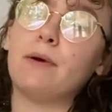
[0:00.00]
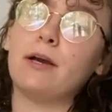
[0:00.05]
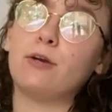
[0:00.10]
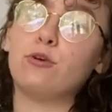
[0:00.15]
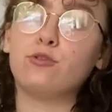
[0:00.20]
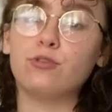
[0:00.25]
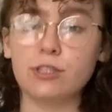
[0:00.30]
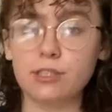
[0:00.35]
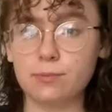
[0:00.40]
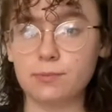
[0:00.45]
my
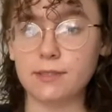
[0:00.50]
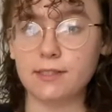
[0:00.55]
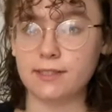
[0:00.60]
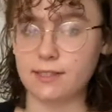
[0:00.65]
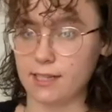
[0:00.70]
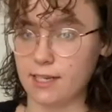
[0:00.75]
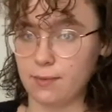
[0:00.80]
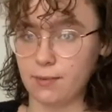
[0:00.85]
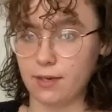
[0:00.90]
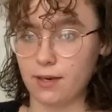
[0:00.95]
Christmas
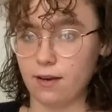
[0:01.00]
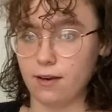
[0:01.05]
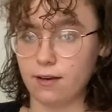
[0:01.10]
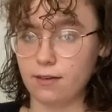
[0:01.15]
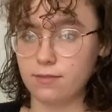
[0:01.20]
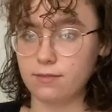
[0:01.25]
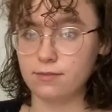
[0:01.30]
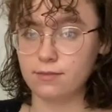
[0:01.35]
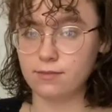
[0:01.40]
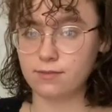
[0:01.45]

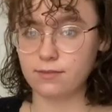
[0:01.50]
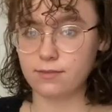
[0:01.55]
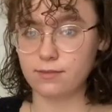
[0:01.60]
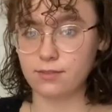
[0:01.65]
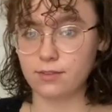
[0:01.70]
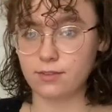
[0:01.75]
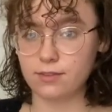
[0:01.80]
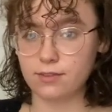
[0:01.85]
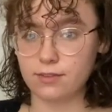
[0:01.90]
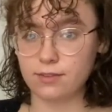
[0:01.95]
TBR,
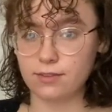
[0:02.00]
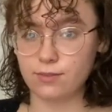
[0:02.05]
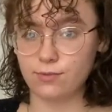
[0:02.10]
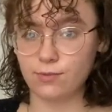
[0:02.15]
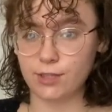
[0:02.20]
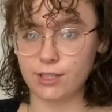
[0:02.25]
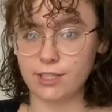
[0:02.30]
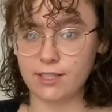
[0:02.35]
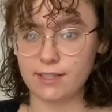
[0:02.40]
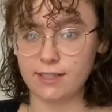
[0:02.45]

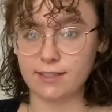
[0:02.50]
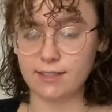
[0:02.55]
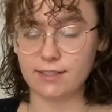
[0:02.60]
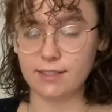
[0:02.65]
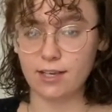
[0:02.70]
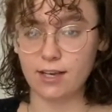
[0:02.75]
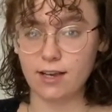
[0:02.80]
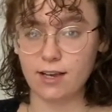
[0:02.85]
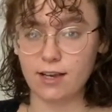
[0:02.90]
which is